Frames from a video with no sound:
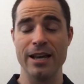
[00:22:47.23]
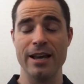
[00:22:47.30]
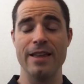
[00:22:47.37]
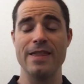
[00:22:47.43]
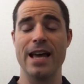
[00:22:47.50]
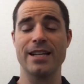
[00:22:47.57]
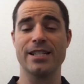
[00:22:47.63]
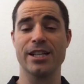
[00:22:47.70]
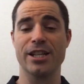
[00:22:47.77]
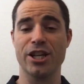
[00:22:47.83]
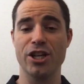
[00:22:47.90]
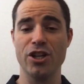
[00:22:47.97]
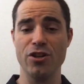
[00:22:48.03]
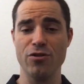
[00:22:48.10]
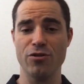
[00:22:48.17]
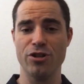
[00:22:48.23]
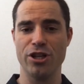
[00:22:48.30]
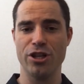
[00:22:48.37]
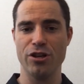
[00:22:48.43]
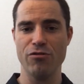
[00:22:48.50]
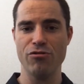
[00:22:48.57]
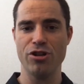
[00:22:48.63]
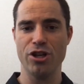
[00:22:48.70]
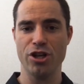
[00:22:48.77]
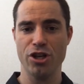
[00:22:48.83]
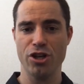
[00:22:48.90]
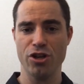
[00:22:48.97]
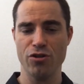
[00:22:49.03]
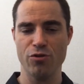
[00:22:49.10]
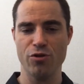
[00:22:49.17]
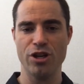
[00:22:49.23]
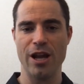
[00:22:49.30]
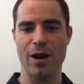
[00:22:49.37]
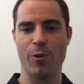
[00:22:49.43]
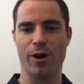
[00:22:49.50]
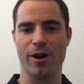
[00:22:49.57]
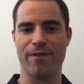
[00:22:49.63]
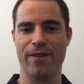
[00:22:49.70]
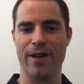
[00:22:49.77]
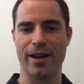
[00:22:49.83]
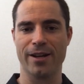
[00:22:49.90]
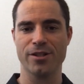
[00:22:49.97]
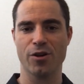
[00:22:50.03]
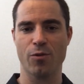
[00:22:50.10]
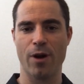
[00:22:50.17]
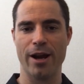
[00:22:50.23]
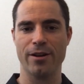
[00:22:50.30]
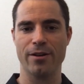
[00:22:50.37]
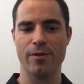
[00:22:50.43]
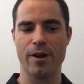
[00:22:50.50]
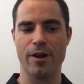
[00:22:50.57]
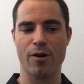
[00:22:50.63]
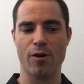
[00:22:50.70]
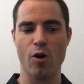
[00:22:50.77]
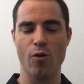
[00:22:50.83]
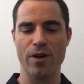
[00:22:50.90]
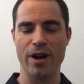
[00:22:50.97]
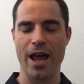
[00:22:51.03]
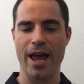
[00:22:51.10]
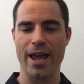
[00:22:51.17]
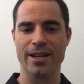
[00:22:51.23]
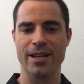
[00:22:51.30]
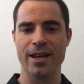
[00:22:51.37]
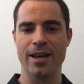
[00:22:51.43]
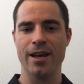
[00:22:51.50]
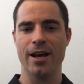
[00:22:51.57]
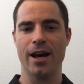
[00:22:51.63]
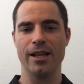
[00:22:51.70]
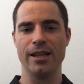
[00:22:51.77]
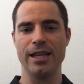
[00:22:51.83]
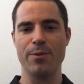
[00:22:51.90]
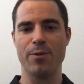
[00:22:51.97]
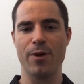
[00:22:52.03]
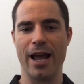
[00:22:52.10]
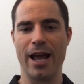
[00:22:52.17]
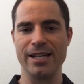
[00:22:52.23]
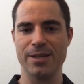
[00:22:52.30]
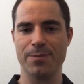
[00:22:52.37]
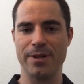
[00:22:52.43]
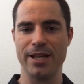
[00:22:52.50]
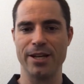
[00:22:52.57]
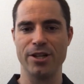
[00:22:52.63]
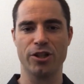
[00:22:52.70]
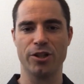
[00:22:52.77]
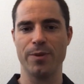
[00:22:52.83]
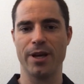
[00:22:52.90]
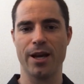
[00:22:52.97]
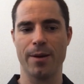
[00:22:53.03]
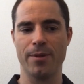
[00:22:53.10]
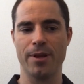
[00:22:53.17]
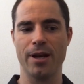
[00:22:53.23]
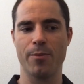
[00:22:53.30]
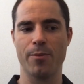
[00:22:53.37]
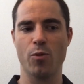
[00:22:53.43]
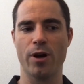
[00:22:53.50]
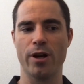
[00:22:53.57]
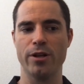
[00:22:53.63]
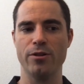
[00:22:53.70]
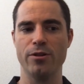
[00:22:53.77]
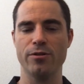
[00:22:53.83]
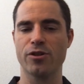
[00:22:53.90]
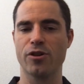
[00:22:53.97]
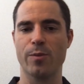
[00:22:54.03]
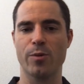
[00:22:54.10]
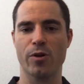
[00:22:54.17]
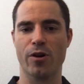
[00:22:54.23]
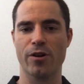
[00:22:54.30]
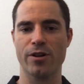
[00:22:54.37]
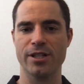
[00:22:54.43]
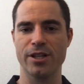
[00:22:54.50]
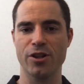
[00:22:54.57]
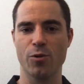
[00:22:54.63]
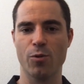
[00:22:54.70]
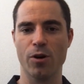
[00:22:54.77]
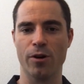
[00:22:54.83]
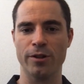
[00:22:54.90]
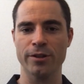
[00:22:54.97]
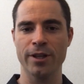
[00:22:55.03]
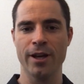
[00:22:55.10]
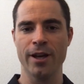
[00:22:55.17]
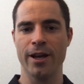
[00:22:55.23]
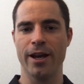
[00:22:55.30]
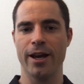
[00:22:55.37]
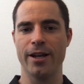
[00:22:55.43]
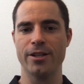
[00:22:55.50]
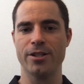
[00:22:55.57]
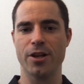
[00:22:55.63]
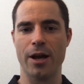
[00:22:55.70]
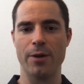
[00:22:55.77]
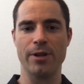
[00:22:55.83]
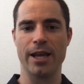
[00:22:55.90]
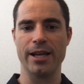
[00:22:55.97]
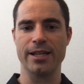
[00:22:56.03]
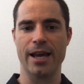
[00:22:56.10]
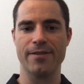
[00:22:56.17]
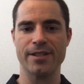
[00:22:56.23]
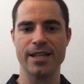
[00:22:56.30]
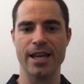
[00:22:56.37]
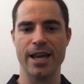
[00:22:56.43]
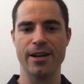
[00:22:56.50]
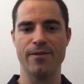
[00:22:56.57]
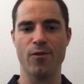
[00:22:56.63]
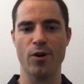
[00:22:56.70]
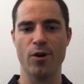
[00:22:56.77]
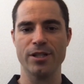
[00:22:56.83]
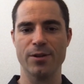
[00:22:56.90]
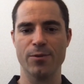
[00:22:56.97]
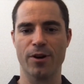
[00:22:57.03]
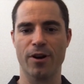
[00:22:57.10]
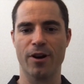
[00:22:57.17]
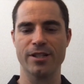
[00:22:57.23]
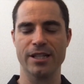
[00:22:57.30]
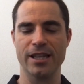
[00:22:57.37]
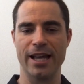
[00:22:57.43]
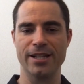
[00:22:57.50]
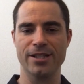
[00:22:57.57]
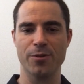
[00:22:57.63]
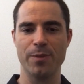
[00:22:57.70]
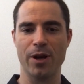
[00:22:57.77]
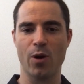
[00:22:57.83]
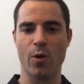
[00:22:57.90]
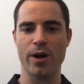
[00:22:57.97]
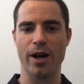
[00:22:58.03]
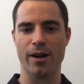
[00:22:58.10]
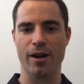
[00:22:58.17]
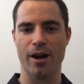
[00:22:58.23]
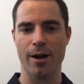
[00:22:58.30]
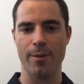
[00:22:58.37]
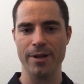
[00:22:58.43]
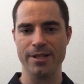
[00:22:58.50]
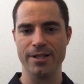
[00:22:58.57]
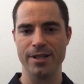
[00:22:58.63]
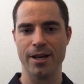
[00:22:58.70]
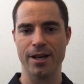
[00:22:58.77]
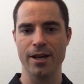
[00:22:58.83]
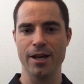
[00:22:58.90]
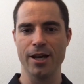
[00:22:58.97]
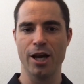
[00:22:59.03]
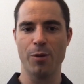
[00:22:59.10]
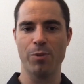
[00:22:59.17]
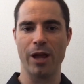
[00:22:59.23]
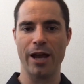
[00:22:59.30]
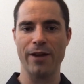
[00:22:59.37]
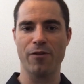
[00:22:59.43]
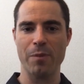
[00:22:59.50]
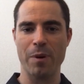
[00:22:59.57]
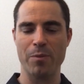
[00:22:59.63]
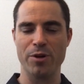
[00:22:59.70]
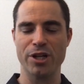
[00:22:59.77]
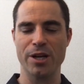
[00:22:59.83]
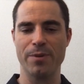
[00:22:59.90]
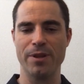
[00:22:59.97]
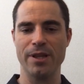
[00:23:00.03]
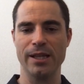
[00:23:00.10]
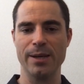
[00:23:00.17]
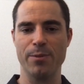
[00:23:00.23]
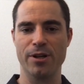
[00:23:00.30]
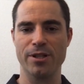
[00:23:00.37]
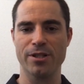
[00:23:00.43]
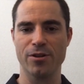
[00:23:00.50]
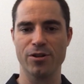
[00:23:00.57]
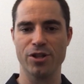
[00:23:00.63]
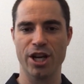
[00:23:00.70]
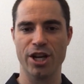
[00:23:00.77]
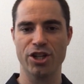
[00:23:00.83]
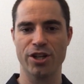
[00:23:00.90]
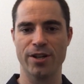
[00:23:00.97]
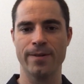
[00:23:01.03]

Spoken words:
That's a huge network effect. So right there overnight, Libra has the potential to become the #1 used cryptocurrency in the world. And so I would like to have a say and a voice in regards to that. So Bitcoin.com has applied for membership in the Libra Association.